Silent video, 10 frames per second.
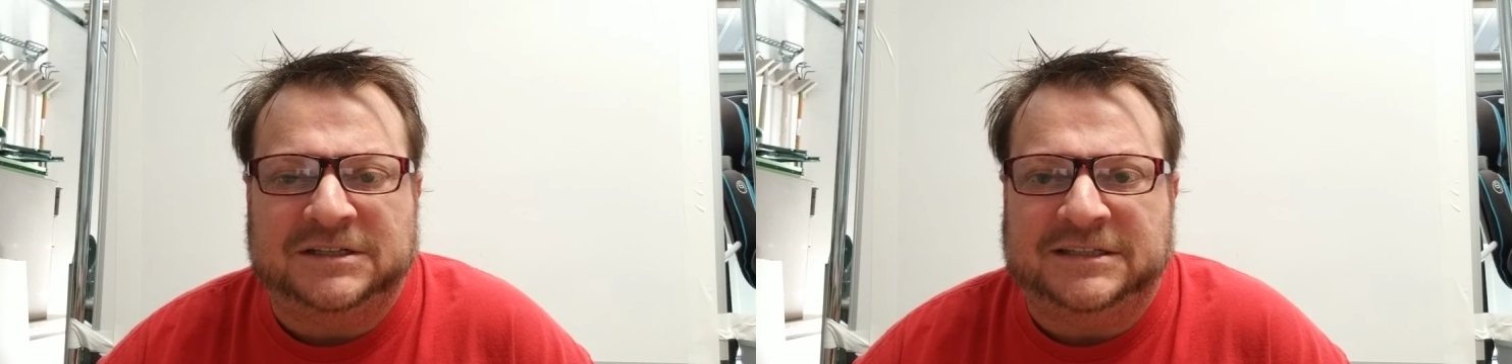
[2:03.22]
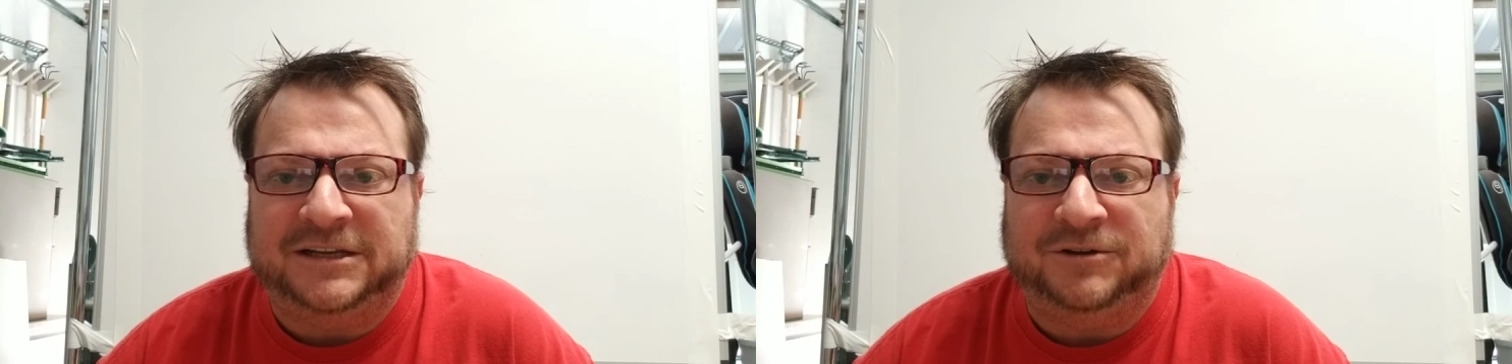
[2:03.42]

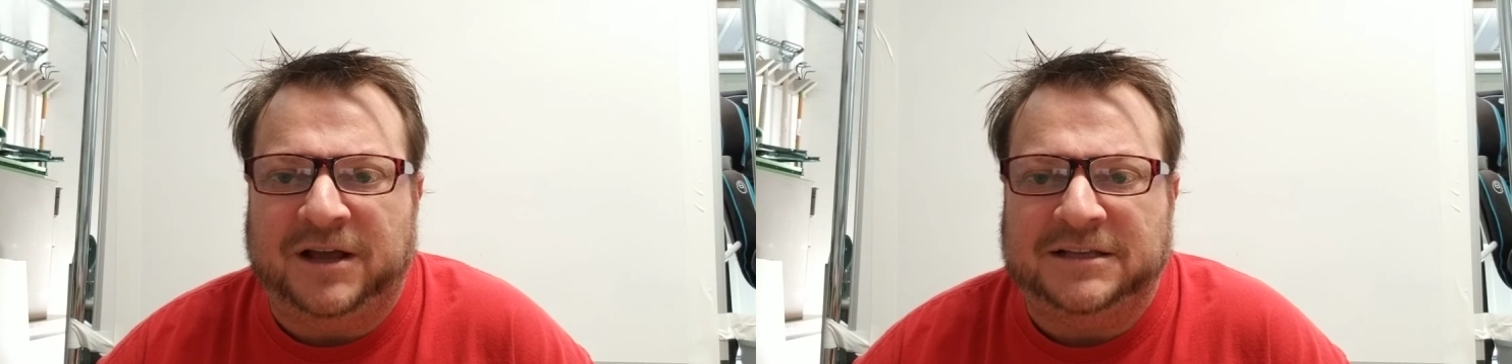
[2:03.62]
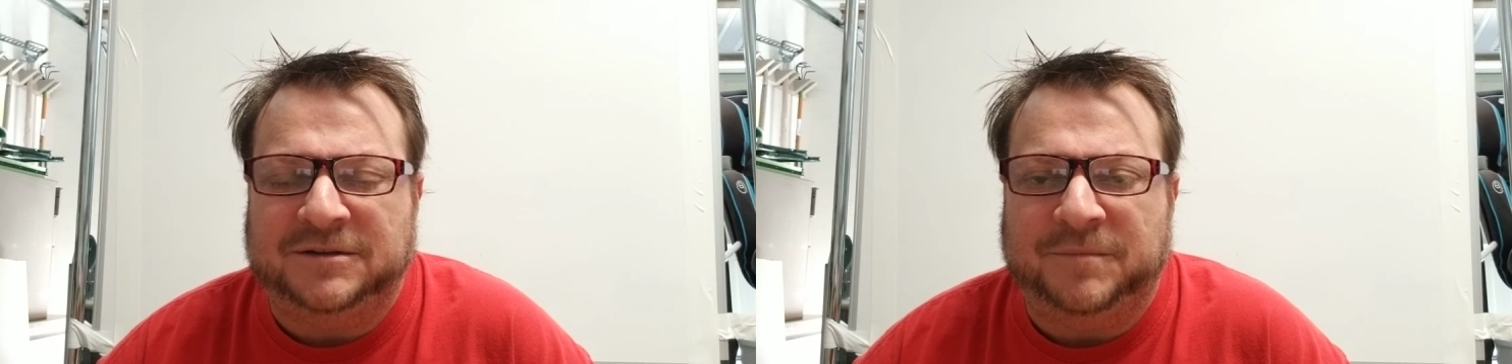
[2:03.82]
seeing you
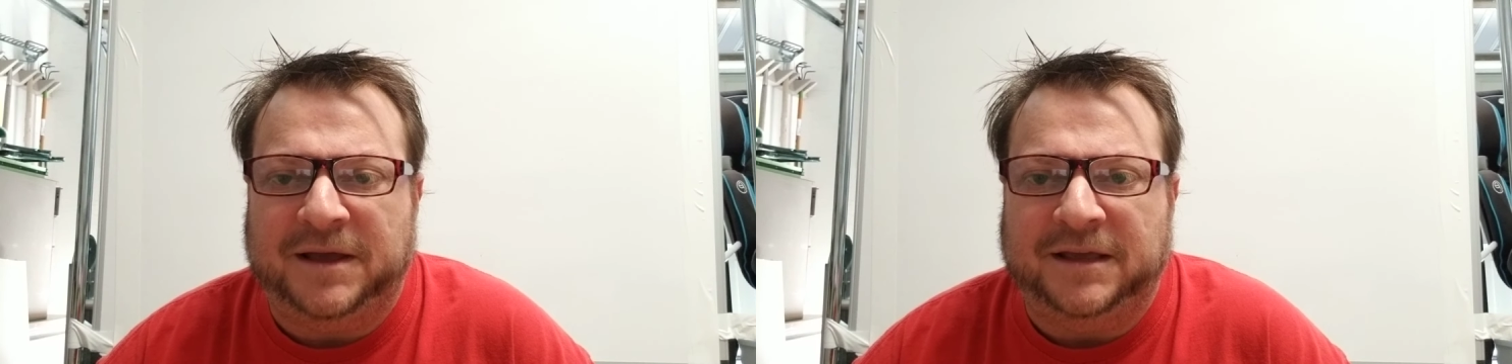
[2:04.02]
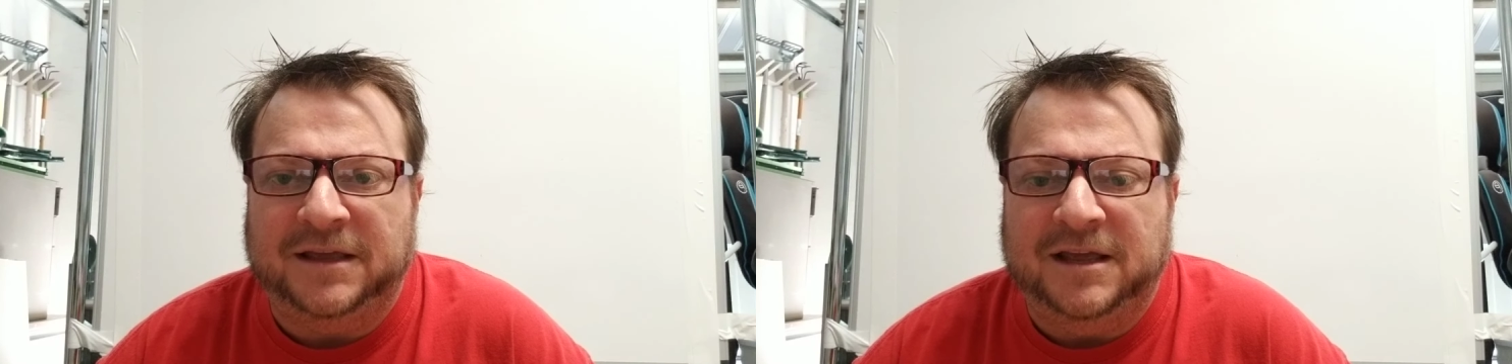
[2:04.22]
guys in
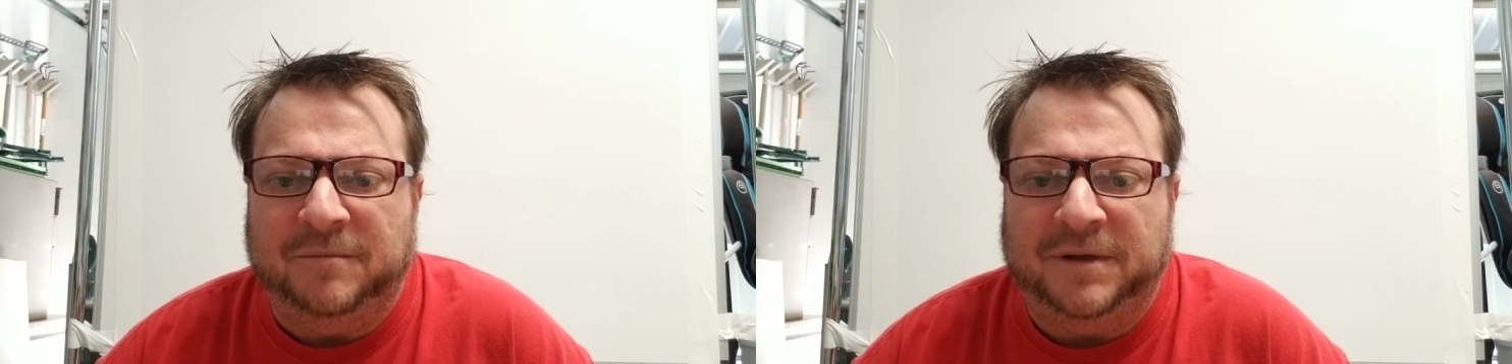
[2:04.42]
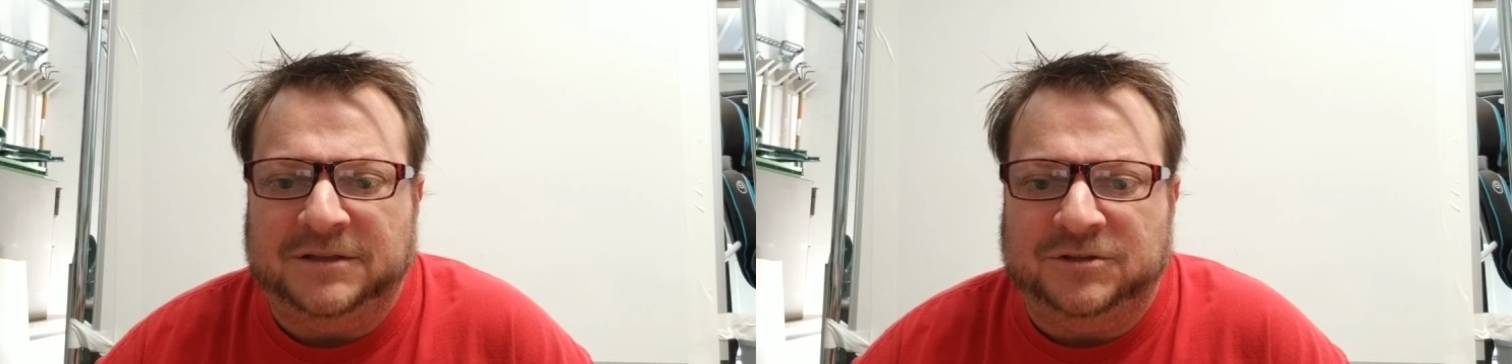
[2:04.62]
my,
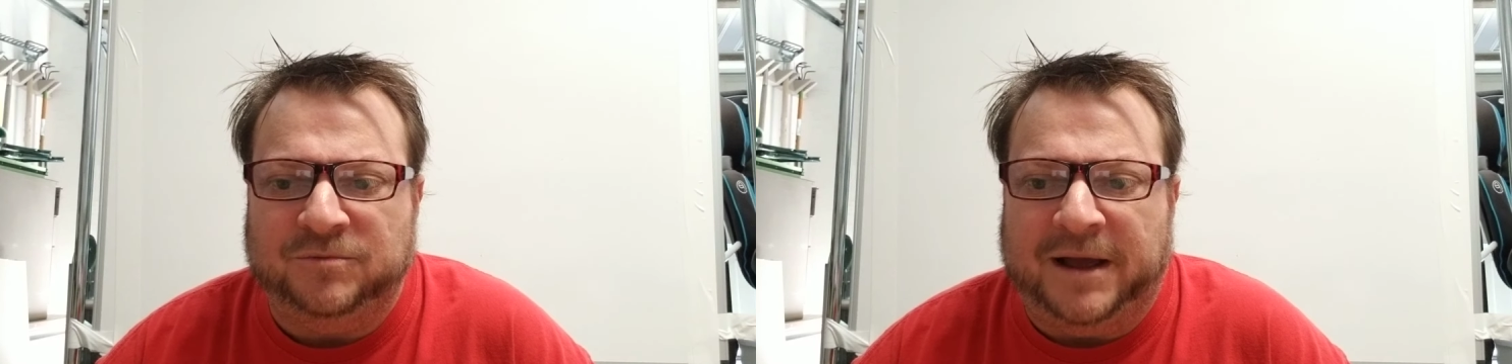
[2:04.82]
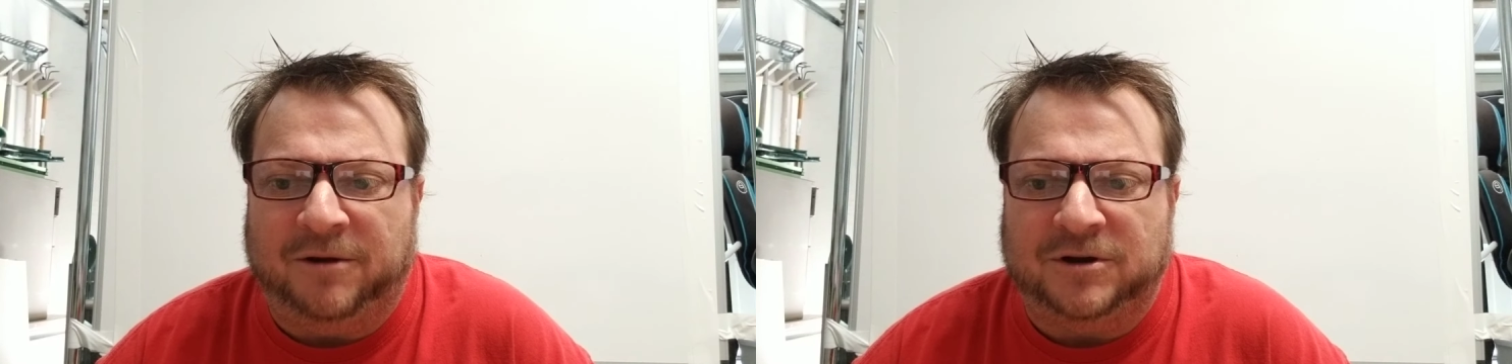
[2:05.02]
my
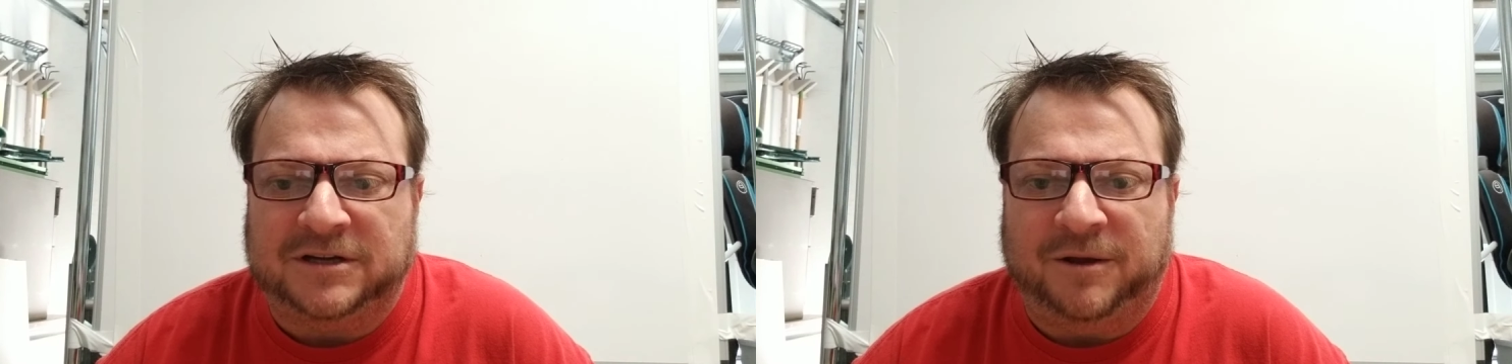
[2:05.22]
Zoom hours.